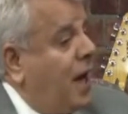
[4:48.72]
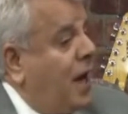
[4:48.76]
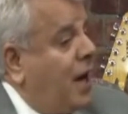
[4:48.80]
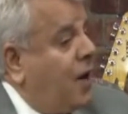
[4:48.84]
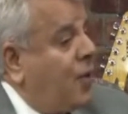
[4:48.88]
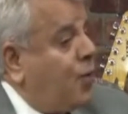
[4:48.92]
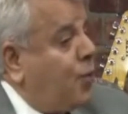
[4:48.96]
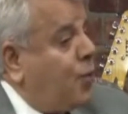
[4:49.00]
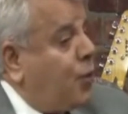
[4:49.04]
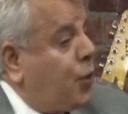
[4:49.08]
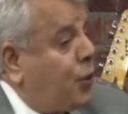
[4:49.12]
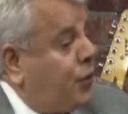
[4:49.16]

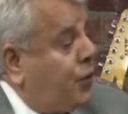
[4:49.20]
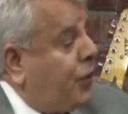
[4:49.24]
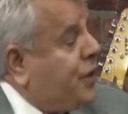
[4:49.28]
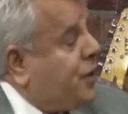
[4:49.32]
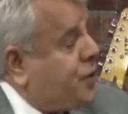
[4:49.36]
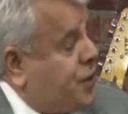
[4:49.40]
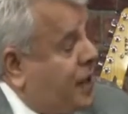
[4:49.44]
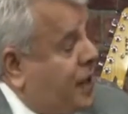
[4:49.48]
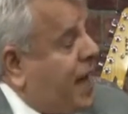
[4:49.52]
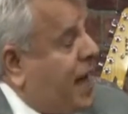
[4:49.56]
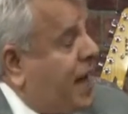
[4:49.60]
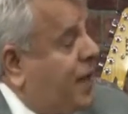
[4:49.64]
We're
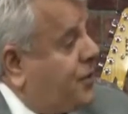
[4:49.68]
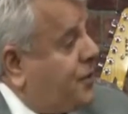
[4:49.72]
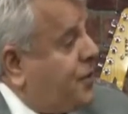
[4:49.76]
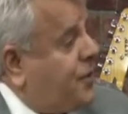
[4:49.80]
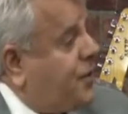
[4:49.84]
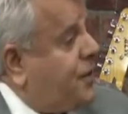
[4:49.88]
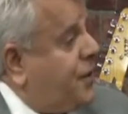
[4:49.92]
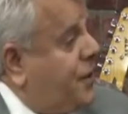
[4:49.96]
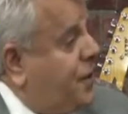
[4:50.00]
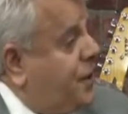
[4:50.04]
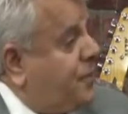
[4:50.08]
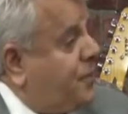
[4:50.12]
reaching out
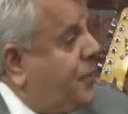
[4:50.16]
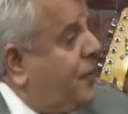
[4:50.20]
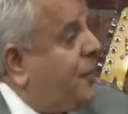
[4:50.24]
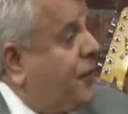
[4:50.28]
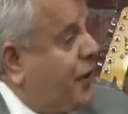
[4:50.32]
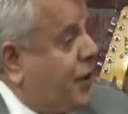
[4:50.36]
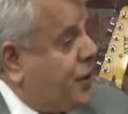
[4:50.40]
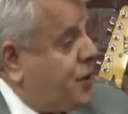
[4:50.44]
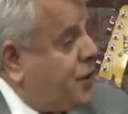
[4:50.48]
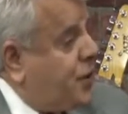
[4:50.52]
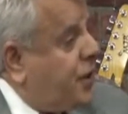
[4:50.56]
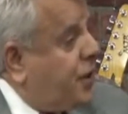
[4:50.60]
to the
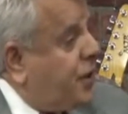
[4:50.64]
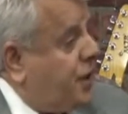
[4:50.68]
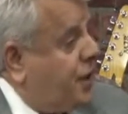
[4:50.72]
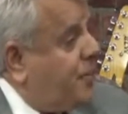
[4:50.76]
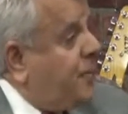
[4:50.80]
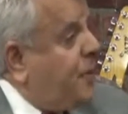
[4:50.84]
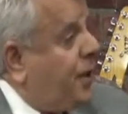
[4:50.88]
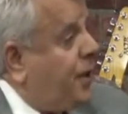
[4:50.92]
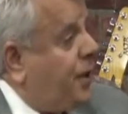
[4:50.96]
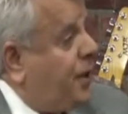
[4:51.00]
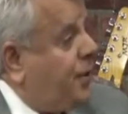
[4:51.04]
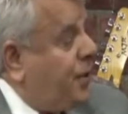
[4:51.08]
professional
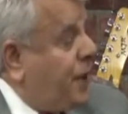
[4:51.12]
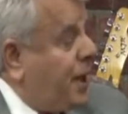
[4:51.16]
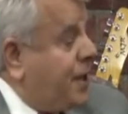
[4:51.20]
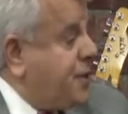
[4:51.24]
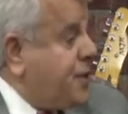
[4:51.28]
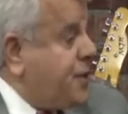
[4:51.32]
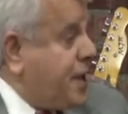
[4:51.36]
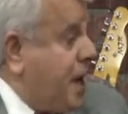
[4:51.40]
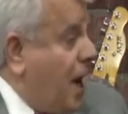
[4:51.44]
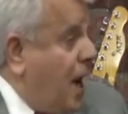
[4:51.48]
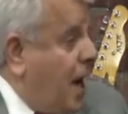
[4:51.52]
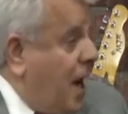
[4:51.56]
community. When I
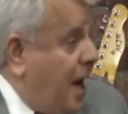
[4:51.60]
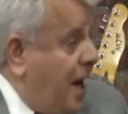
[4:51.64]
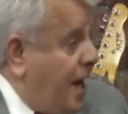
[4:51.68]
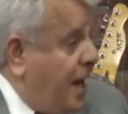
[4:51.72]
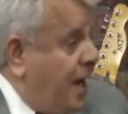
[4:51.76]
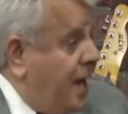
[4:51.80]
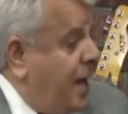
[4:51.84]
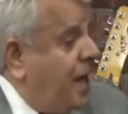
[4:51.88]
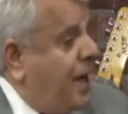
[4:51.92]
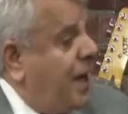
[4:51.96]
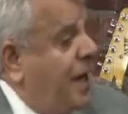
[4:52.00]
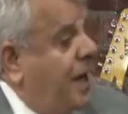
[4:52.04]
say
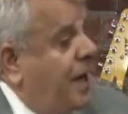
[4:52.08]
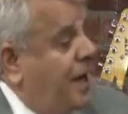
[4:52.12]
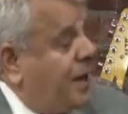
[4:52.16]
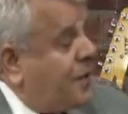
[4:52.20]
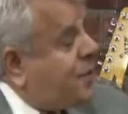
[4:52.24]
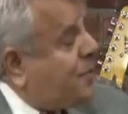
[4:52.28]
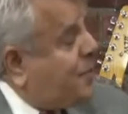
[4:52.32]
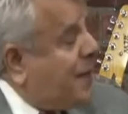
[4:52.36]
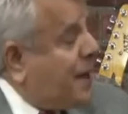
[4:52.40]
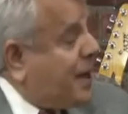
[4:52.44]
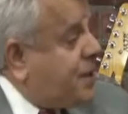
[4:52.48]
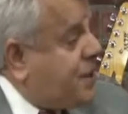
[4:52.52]
I,
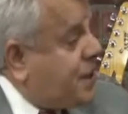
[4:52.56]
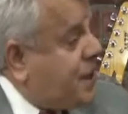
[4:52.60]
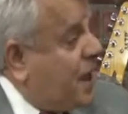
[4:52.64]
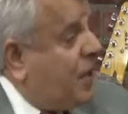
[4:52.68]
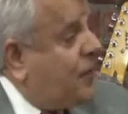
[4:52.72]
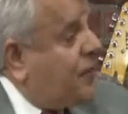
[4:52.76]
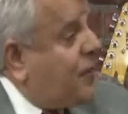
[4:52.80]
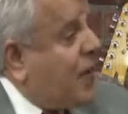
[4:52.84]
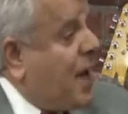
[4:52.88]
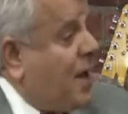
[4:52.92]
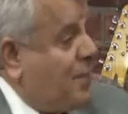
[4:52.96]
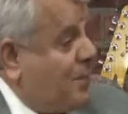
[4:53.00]
it's
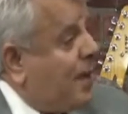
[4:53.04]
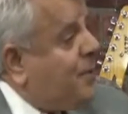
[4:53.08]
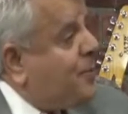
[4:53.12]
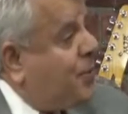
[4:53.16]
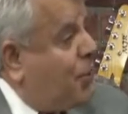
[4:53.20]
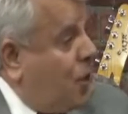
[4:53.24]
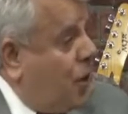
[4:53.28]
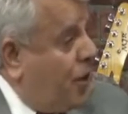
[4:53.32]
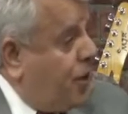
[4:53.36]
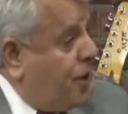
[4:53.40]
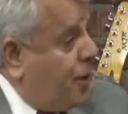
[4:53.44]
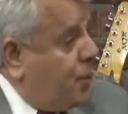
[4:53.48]
myself and my
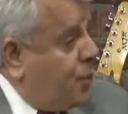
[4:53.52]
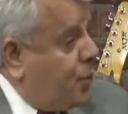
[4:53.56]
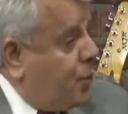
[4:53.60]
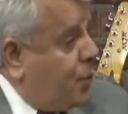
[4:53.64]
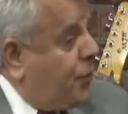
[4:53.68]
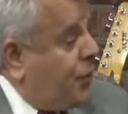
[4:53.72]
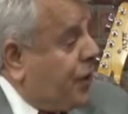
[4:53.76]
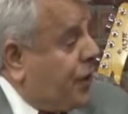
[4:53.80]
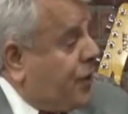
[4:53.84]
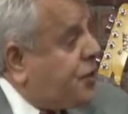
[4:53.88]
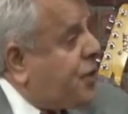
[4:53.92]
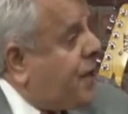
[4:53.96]
partner. We're
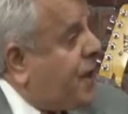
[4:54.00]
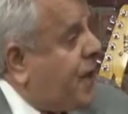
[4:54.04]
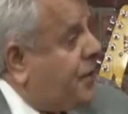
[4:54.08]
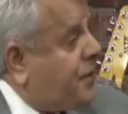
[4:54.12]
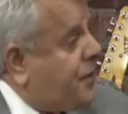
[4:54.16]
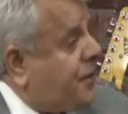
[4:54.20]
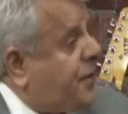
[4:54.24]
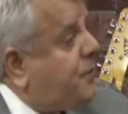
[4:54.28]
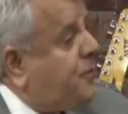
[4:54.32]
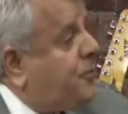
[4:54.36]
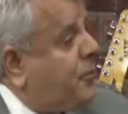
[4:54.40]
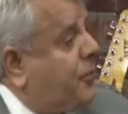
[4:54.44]
reaching
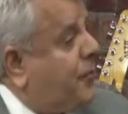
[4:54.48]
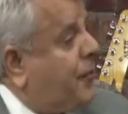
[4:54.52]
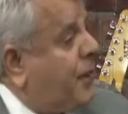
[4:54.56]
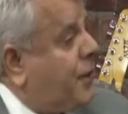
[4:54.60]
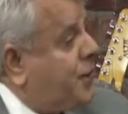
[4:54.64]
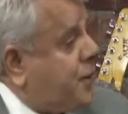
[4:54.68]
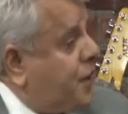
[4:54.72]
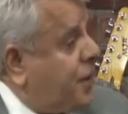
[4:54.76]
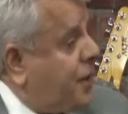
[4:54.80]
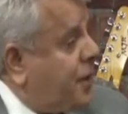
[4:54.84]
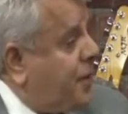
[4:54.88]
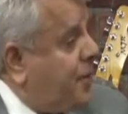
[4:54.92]
out to the
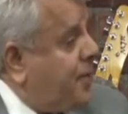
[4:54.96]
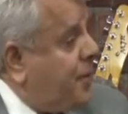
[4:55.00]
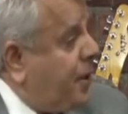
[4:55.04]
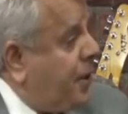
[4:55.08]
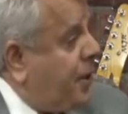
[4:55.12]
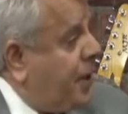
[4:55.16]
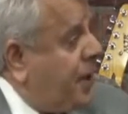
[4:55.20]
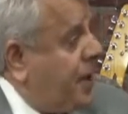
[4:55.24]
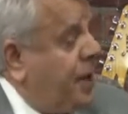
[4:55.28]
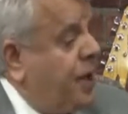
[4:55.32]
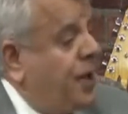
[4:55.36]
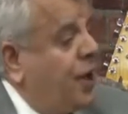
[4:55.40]
professional
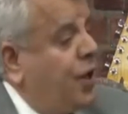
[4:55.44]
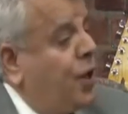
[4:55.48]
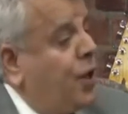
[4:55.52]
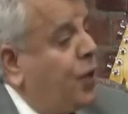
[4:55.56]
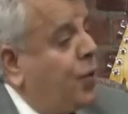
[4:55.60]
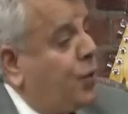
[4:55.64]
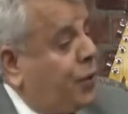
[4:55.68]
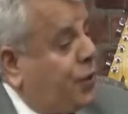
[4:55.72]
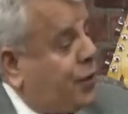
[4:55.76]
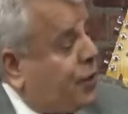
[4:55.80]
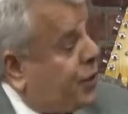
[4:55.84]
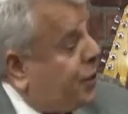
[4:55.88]
community.
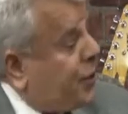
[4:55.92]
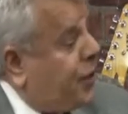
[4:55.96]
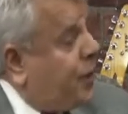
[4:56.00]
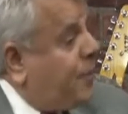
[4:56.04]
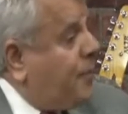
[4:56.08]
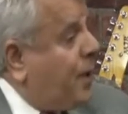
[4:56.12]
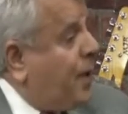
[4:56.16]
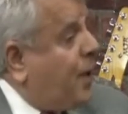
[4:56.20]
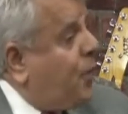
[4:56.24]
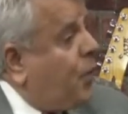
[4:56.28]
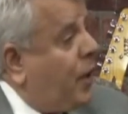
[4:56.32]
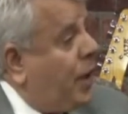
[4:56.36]
We're doing
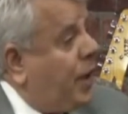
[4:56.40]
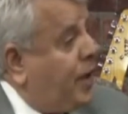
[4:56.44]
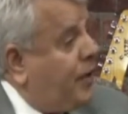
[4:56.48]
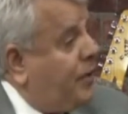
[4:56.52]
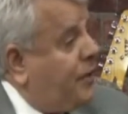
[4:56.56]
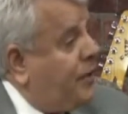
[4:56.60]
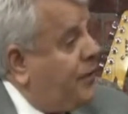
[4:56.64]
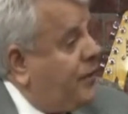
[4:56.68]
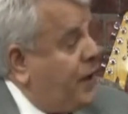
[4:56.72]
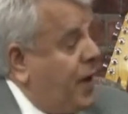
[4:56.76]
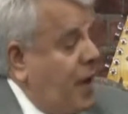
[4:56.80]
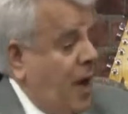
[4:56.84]
it by way
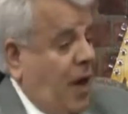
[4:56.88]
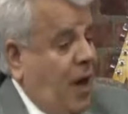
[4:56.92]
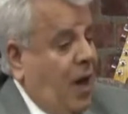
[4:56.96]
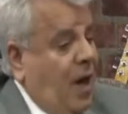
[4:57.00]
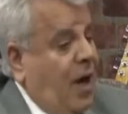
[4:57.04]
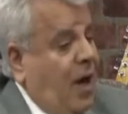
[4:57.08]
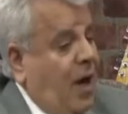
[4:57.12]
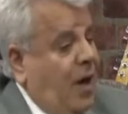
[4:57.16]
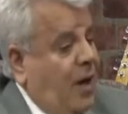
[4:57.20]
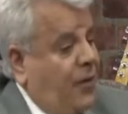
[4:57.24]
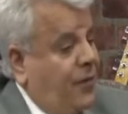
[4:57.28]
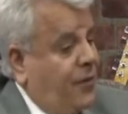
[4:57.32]
of
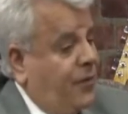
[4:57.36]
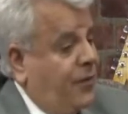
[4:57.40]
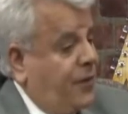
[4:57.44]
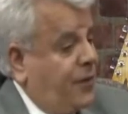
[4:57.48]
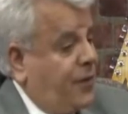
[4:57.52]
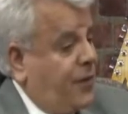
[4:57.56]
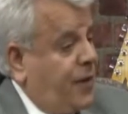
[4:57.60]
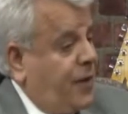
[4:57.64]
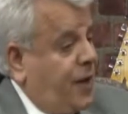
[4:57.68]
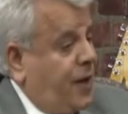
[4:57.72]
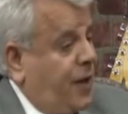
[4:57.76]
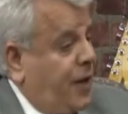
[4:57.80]

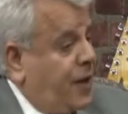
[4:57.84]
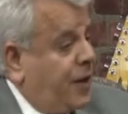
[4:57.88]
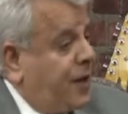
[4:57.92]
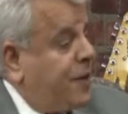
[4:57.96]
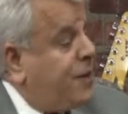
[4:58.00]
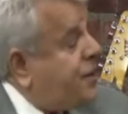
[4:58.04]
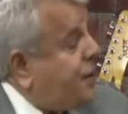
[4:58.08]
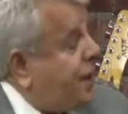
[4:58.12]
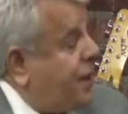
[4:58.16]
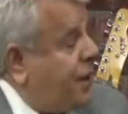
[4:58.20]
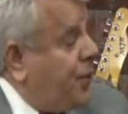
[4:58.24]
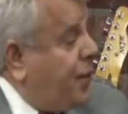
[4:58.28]

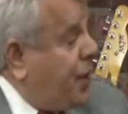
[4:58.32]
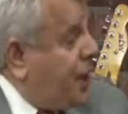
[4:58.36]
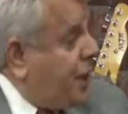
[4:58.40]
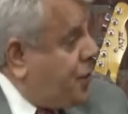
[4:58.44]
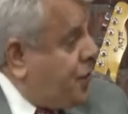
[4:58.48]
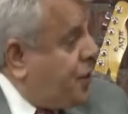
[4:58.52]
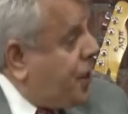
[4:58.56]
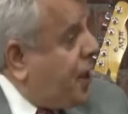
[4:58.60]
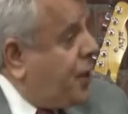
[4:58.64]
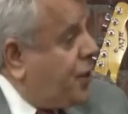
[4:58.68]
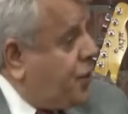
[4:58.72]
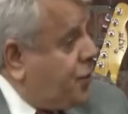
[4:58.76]
continuing
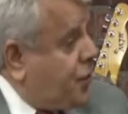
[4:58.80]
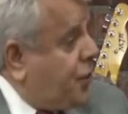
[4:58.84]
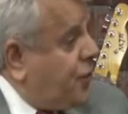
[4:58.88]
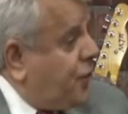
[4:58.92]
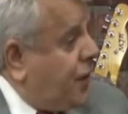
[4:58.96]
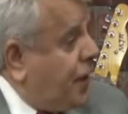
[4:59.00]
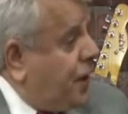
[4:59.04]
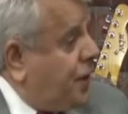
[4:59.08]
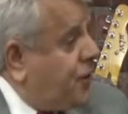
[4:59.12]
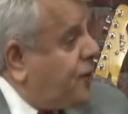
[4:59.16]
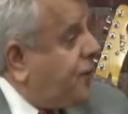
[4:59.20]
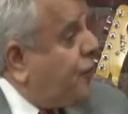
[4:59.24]
education
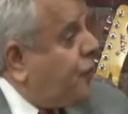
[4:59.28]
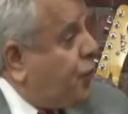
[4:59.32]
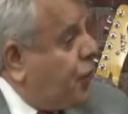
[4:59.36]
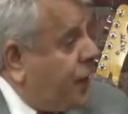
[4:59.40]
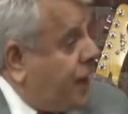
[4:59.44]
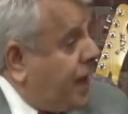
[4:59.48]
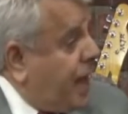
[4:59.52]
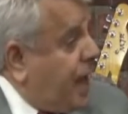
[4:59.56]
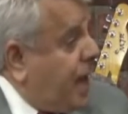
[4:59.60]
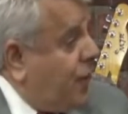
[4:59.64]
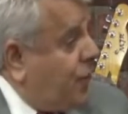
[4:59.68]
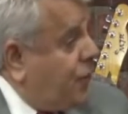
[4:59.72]
credits for
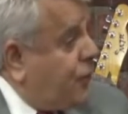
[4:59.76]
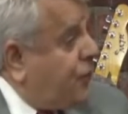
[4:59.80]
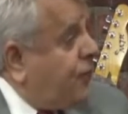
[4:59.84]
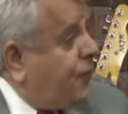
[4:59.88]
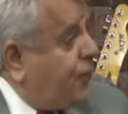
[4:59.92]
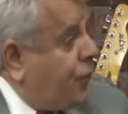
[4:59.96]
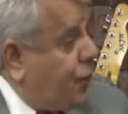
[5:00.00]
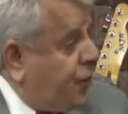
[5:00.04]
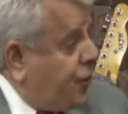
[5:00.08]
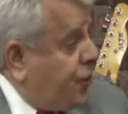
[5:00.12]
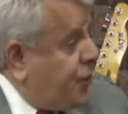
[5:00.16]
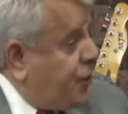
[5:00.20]
accountants,
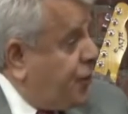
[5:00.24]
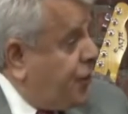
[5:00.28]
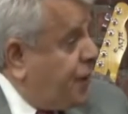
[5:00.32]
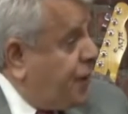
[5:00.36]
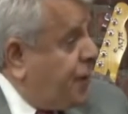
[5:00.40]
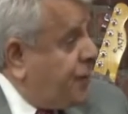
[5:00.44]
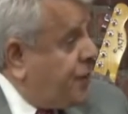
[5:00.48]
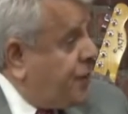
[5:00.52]
for attorneys.